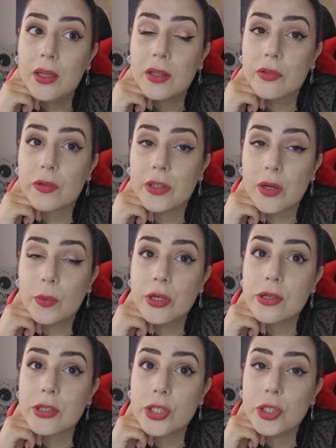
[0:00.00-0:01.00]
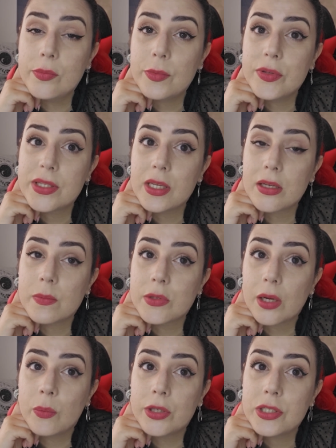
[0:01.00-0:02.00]
So there were 2 museums
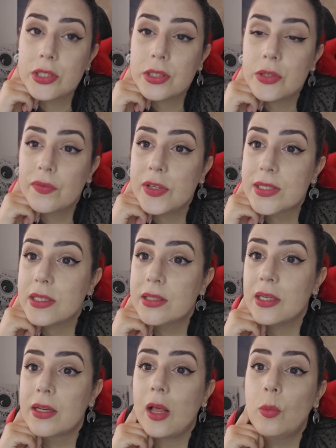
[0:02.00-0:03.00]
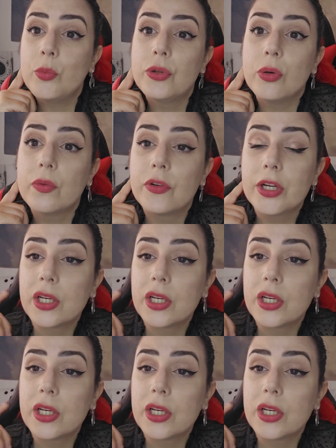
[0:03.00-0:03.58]
I wanted to visit in Almodóvar,